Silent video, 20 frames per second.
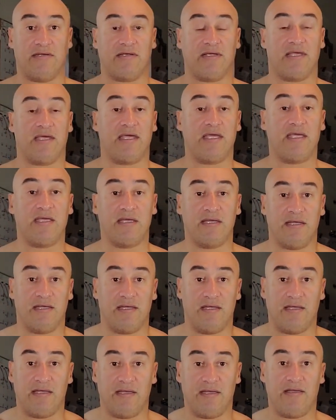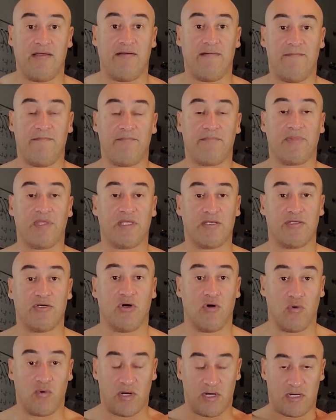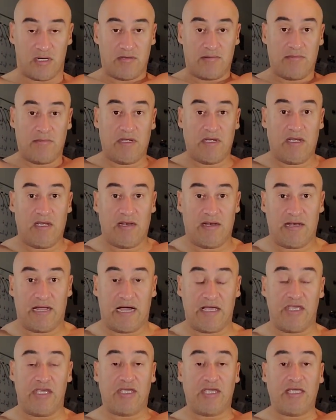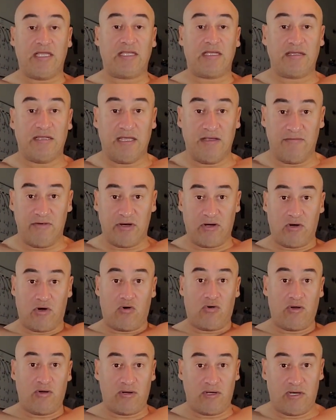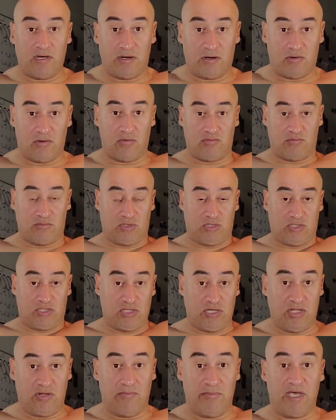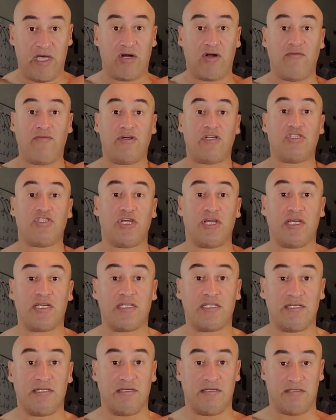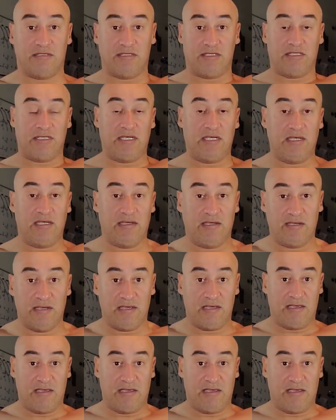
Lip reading: Okay, so now you can even go, to the middle of your chest to see,